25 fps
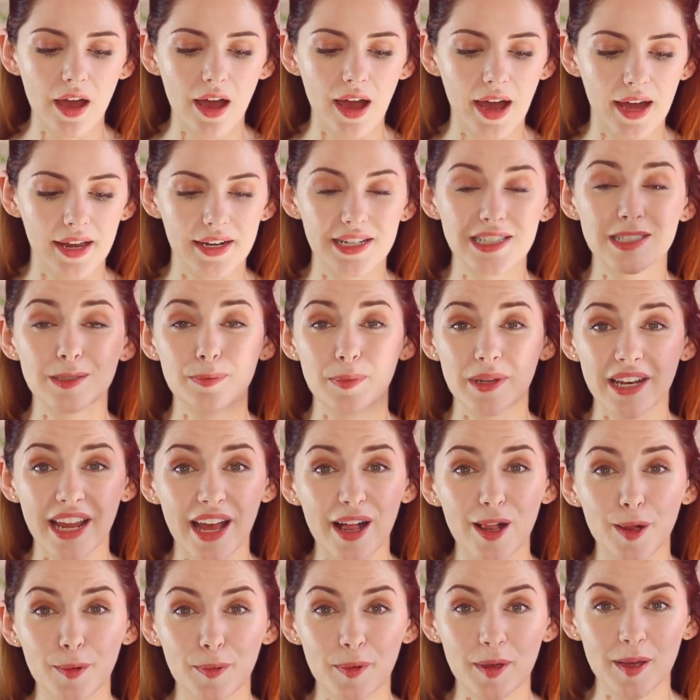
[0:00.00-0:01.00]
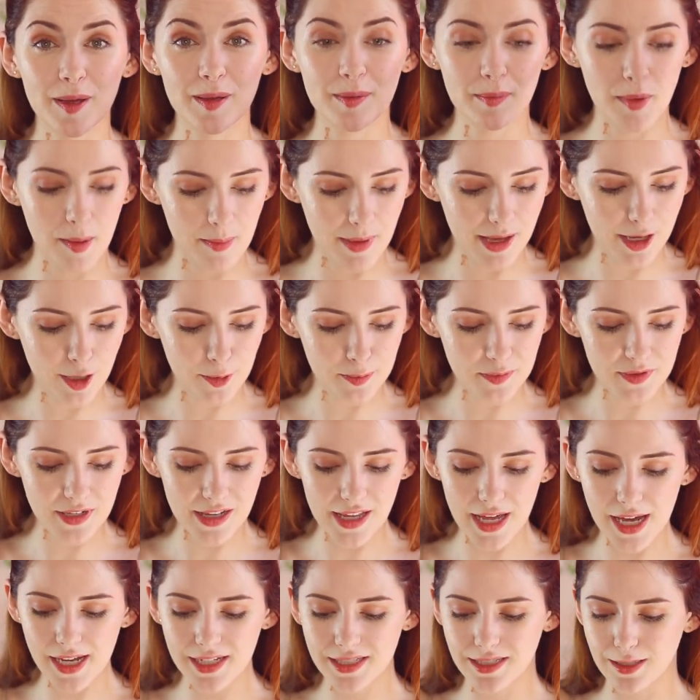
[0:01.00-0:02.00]
and it's been helping my makeup to
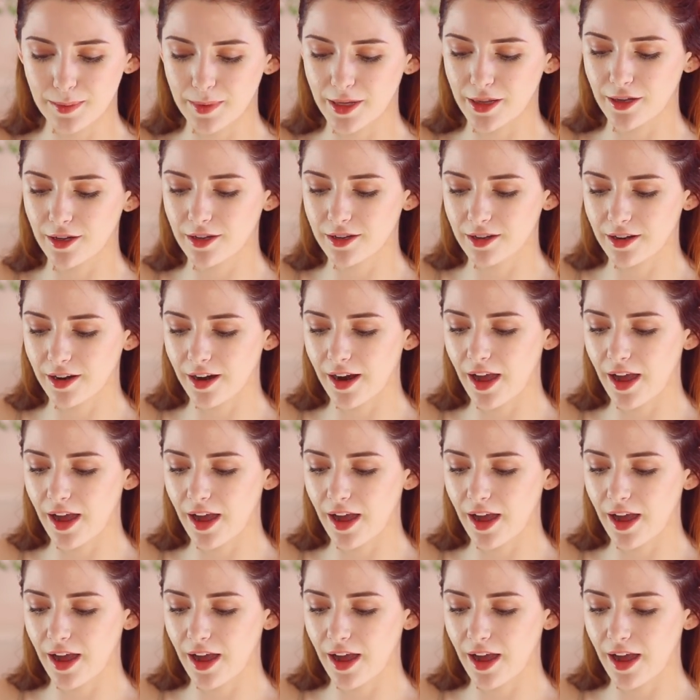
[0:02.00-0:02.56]
last a bit longer.